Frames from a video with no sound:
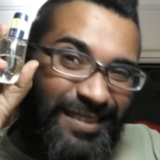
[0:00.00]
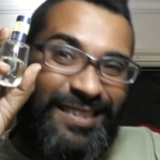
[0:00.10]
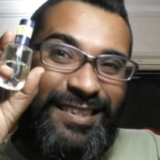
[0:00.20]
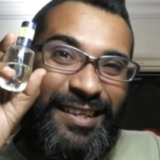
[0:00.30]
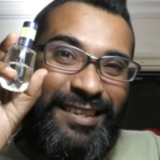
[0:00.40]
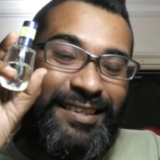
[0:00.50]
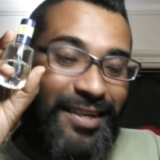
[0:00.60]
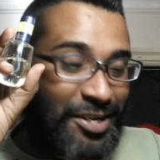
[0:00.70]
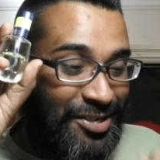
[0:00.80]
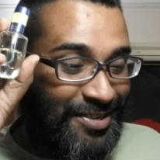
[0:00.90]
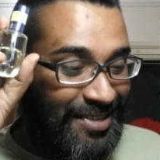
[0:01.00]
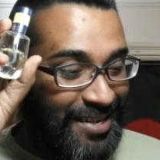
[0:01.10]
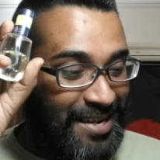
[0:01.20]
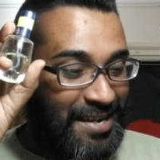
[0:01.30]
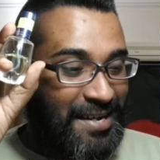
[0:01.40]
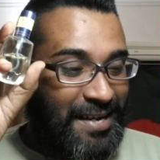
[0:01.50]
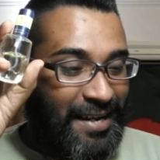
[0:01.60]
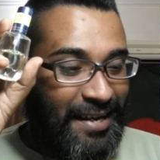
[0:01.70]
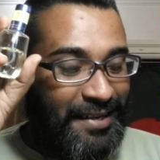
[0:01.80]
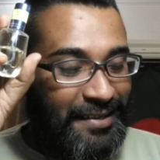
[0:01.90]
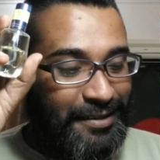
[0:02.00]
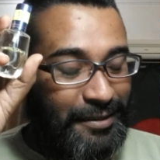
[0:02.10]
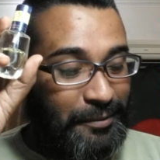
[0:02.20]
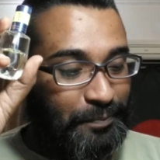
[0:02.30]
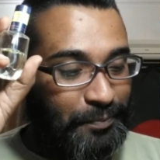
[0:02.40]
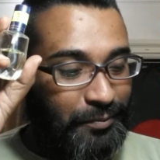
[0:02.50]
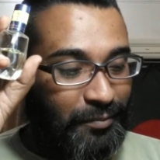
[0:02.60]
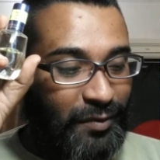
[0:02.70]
certain direction. And um,